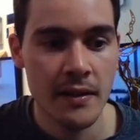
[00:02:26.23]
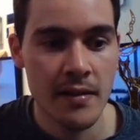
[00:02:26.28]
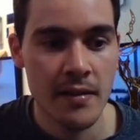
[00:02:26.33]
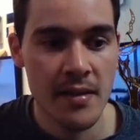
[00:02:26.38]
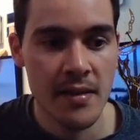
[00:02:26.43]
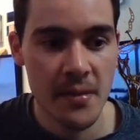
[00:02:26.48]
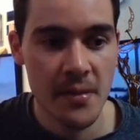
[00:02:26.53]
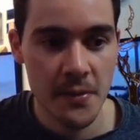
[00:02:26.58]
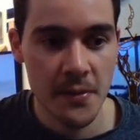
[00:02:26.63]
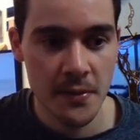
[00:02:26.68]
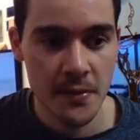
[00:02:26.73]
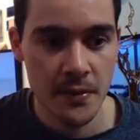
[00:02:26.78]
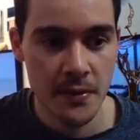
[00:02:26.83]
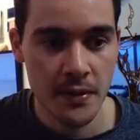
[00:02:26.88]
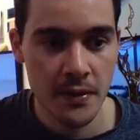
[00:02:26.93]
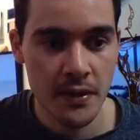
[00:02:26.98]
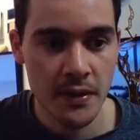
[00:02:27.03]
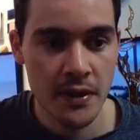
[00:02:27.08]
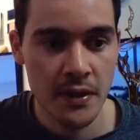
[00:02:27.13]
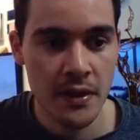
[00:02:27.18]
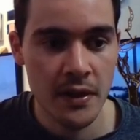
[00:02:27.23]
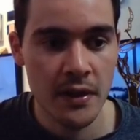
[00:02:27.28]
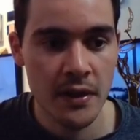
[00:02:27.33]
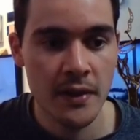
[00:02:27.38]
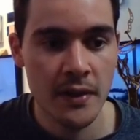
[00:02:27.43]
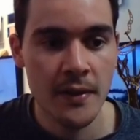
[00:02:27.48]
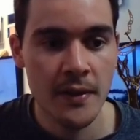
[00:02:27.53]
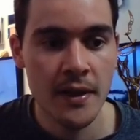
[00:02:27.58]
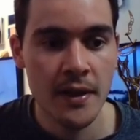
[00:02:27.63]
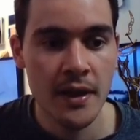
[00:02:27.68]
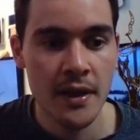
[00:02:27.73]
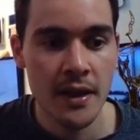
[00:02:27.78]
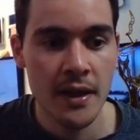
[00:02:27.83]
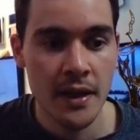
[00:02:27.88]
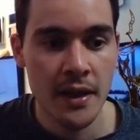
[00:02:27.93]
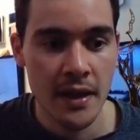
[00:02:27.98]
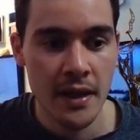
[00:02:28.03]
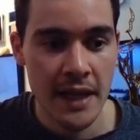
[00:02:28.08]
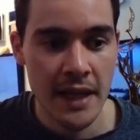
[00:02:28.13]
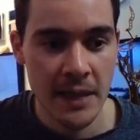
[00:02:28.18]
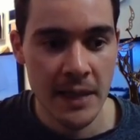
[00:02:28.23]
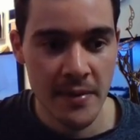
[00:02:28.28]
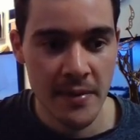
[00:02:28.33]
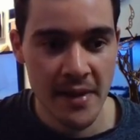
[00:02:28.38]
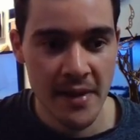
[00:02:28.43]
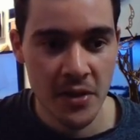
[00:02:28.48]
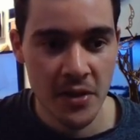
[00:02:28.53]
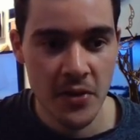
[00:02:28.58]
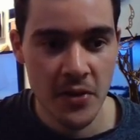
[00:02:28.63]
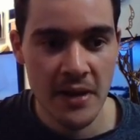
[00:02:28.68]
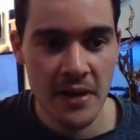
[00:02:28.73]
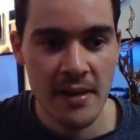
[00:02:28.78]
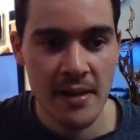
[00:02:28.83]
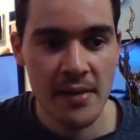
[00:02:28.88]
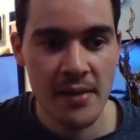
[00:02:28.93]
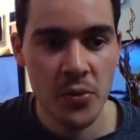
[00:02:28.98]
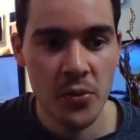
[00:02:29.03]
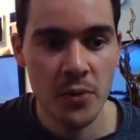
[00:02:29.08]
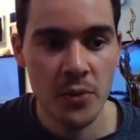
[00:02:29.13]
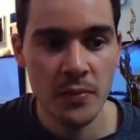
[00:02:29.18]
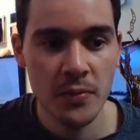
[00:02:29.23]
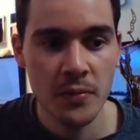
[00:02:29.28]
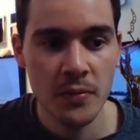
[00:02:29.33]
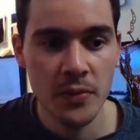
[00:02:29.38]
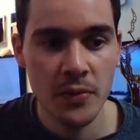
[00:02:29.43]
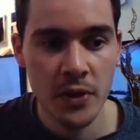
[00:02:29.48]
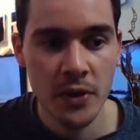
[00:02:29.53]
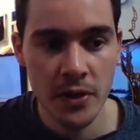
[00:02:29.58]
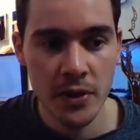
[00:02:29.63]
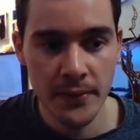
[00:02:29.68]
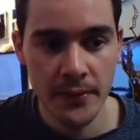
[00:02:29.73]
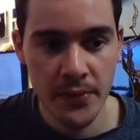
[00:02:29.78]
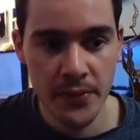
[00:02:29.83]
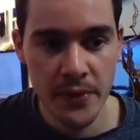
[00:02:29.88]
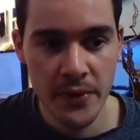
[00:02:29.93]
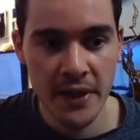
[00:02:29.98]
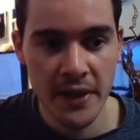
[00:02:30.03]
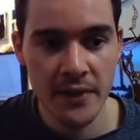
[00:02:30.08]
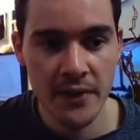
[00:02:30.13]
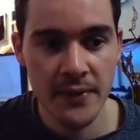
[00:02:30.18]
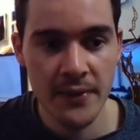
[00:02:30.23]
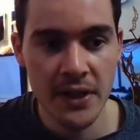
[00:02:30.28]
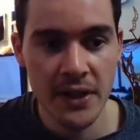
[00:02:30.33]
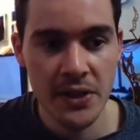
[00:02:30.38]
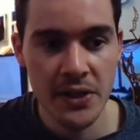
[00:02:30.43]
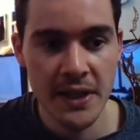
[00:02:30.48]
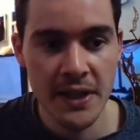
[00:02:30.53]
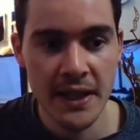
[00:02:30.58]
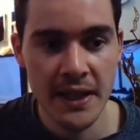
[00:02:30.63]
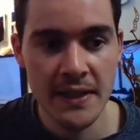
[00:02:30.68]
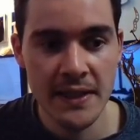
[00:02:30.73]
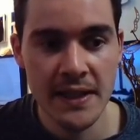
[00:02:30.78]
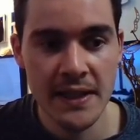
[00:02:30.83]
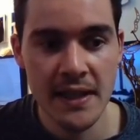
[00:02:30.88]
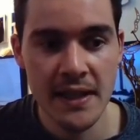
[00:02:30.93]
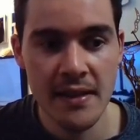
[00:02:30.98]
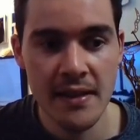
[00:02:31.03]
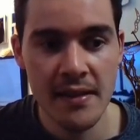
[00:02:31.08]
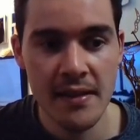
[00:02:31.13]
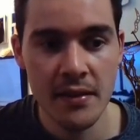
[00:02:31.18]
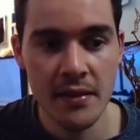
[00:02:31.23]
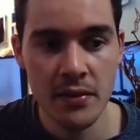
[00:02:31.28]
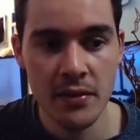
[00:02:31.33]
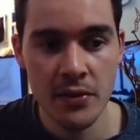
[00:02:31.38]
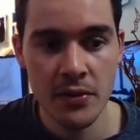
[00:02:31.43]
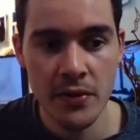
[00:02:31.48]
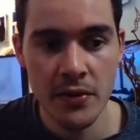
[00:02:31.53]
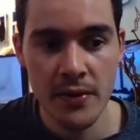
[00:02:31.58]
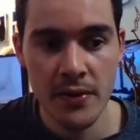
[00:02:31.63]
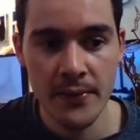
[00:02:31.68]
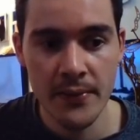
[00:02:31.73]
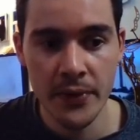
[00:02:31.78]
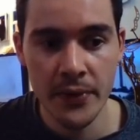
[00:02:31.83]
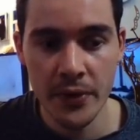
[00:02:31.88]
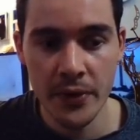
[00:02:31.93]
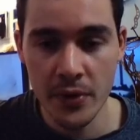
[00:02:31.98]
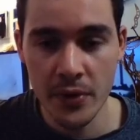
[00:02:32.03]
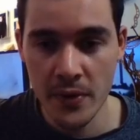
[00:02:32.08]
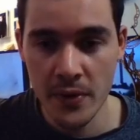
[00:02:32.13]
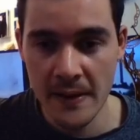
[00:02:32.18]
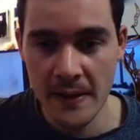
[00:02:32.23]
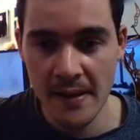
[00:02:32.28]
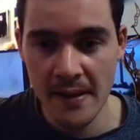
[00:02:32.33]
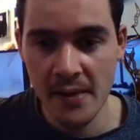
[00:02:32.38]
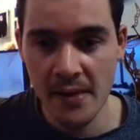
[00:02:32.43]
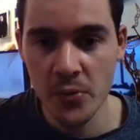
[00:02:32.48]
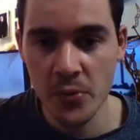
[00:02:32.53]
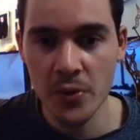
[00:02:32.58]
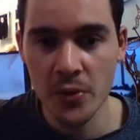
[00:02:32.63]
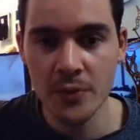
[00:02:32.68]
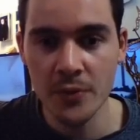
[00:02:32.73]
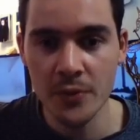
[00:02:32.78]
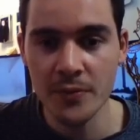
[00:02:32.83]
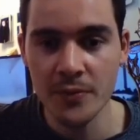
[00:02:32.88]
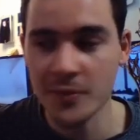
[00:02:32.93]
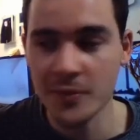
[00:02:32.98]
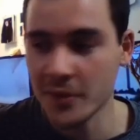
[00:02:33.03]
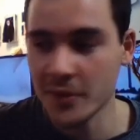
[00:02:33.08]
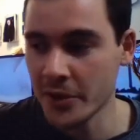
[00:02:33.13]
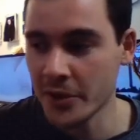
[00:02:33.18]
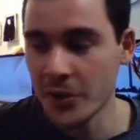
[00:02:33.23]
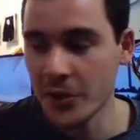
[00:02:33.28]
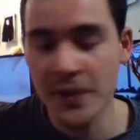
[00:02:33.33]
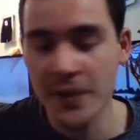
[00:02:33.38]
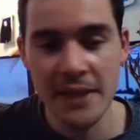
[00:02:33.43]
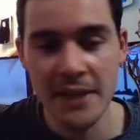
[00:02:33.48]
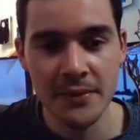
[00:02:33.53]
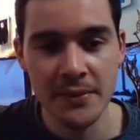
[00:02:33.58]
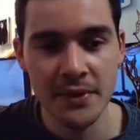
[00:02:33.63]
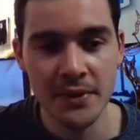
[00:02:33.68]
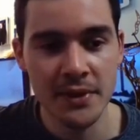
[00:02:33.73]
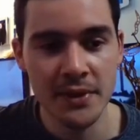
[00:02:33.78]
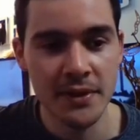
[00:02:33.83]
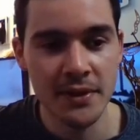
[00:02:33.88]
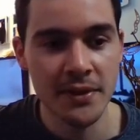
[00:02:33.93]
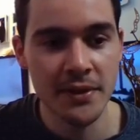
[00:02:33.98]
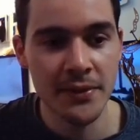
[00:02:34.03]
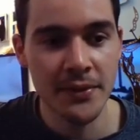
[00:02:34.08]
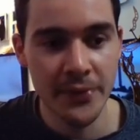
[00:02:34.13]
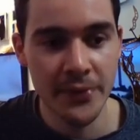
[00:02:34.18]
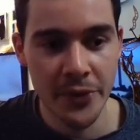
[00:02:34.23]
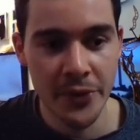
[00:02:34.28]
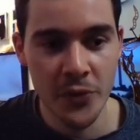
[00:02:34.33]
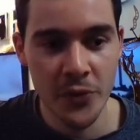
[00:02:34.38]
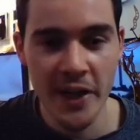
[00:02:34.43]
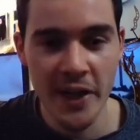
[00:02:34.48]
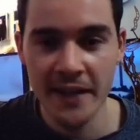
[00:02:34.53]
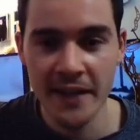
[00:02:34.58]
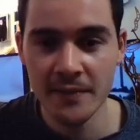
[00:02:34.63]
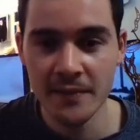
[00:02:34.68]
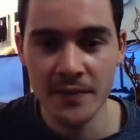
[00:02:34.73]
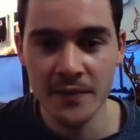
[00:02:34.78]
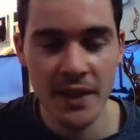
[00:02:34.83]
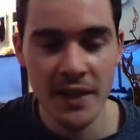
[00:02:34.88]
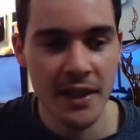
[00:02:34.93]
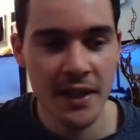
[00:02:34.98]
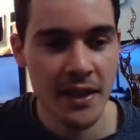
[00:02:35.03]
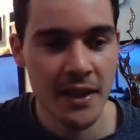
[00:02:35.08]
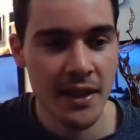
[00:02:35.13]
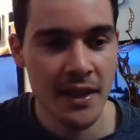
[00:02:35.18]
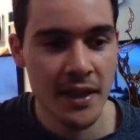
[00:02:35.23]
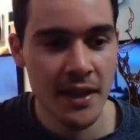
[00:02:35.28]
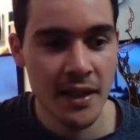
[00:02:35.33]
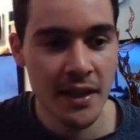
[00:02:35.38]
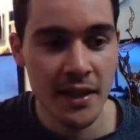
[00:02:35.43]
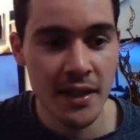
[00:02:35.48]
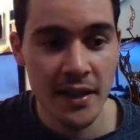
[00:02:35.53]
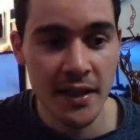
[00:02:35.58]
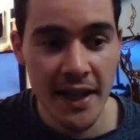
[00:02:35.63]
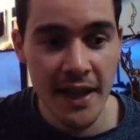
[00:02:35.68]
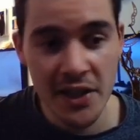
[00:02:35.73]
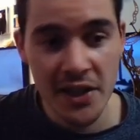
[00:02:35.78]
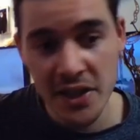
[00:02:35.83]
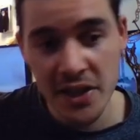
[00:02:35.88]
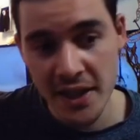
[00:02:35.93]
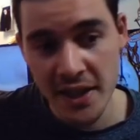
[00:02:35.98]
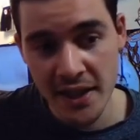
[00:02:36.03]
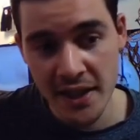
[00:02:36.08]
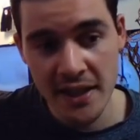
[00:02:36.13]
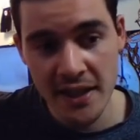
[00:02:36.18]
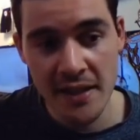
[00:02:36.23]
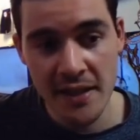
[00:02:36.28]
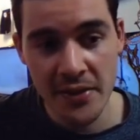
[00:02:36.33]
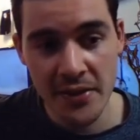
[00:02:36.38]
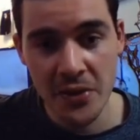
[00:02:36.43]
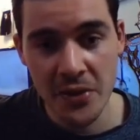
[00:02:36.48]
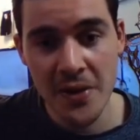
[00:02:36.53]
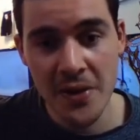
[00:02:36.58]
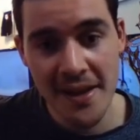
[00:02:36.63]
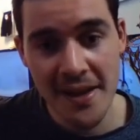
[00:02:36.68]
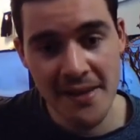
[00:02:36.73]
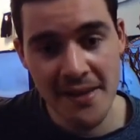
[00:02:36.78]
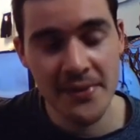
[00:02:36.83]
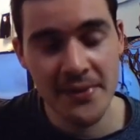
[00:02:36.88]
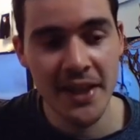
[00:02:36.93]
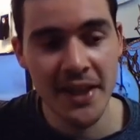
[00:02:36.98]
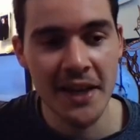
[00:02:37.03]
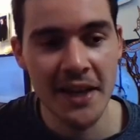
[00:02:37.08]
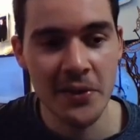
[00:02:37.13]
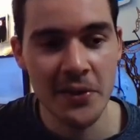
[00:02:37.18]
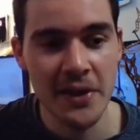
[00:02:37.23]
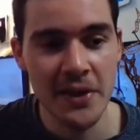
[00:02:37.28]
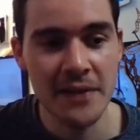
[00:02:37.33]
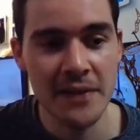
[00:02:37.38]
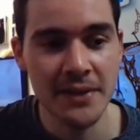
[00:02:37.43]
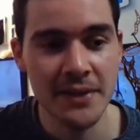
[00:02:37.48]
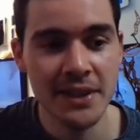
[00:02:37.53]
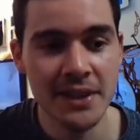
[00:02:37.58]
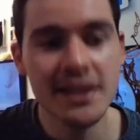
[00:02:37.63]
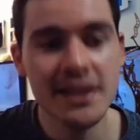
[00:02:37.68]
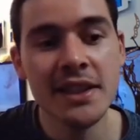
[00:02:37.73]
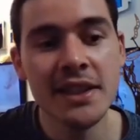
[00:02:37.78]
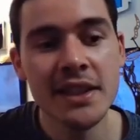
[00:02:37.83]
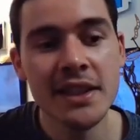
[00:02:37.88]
So outside Crazy Swarm are a few other functionalities used for the Crazy Swarm low-level firmware. Actually, it is the Crazy Fly low-level.